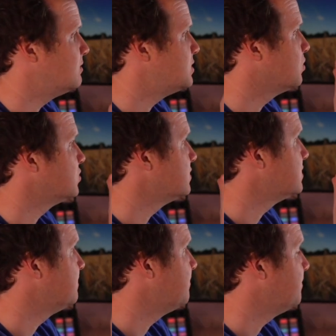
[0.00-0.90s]
which
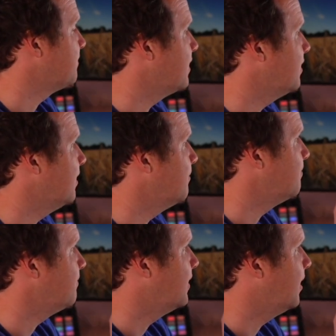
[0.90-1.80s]
wasn't
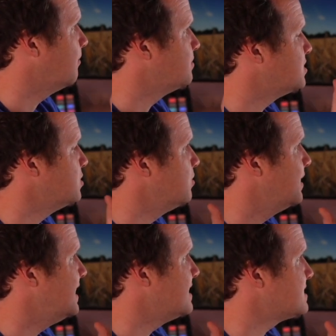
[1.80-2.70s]
um, up to
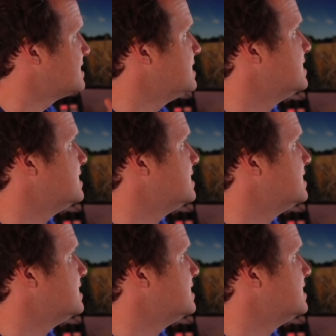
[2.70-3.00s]
it.